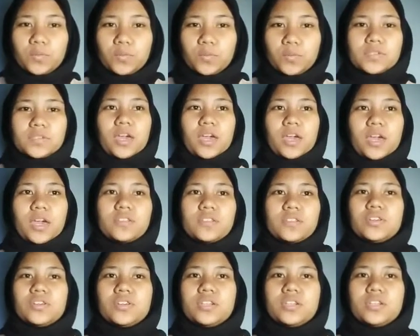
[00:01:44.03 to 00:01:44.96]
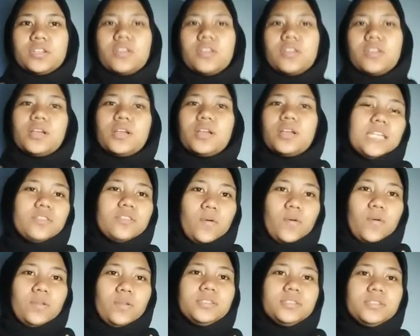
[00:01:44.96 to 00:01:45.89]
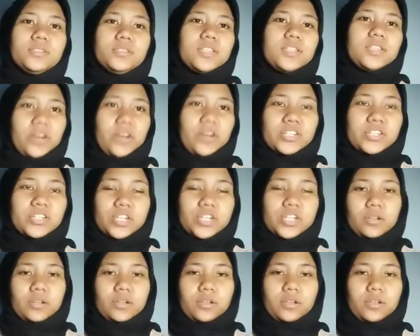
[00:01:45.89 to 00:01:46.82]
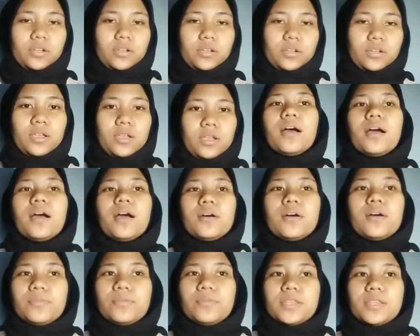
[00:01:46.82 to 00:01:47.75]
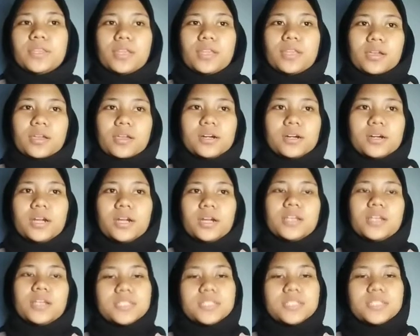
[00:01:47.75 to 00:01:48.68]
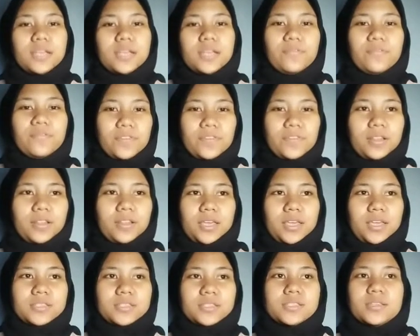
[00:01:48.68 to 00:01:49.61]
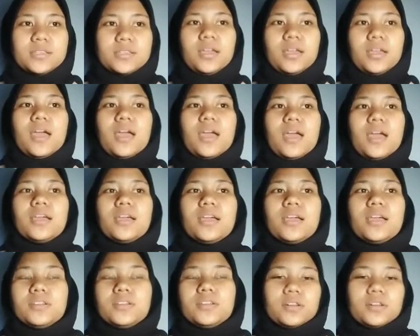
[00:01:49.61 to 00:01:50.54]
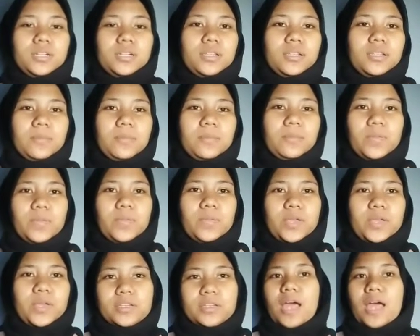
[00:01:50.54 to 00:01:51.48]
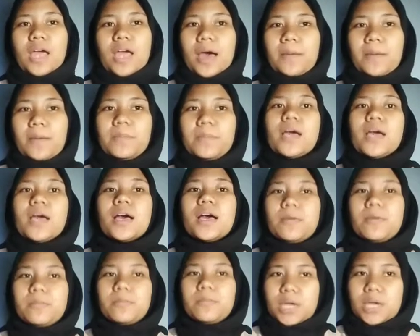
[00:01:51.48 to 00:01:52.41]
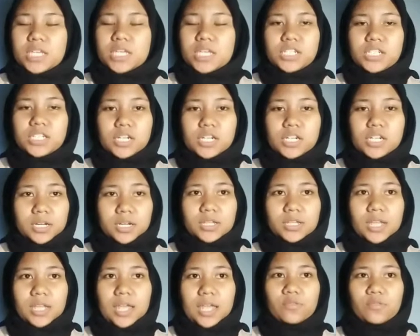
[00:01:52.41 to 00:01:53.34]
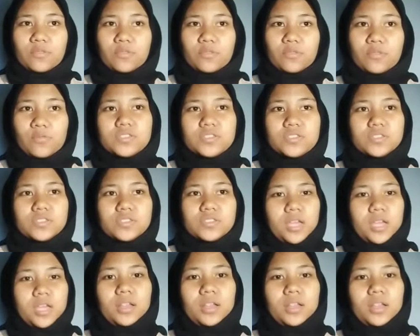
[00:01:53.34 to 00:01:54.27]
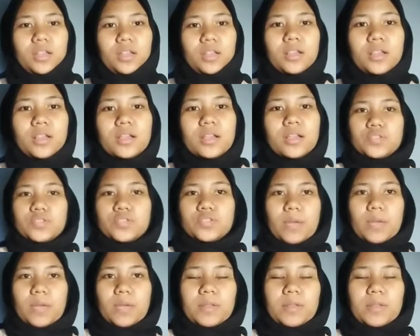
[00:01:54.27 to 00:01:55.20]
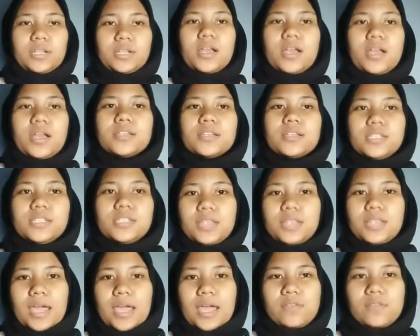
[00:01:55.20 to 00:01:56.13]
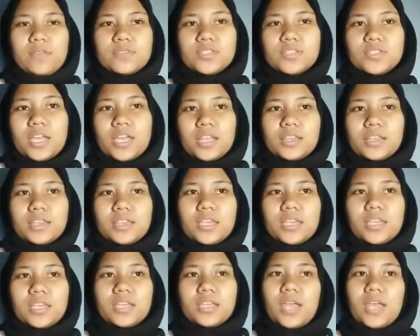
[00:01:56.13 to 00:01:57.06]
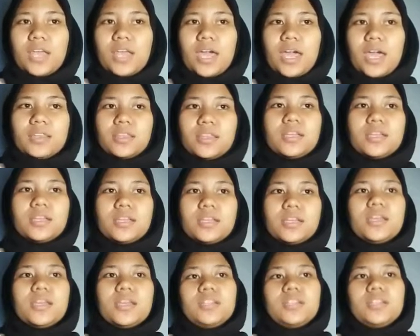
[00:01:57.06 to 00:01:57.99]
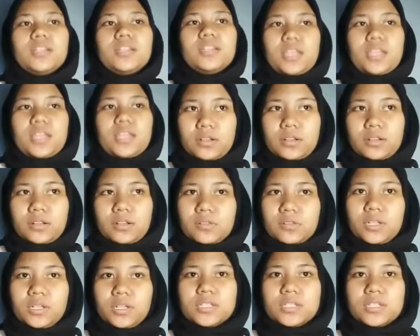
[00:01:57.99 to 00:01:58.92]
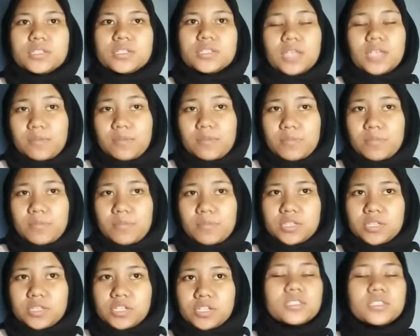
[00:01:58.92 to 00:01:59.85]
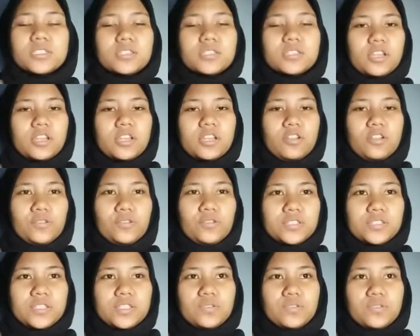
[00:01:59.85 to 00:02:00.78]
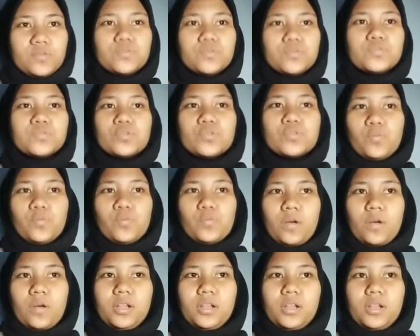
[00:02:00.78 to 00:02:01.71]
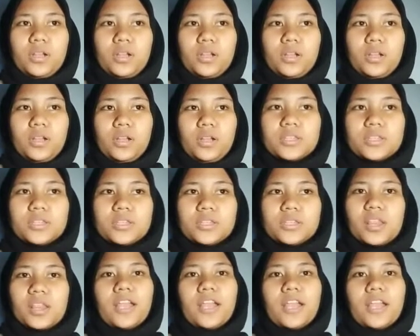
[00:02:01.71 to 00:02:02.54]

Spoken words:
scattered in all directions. With her sad feelings, the girl picked up a match that was still disabled. The night was getting late. The little girl selling matches still continued to walk the street and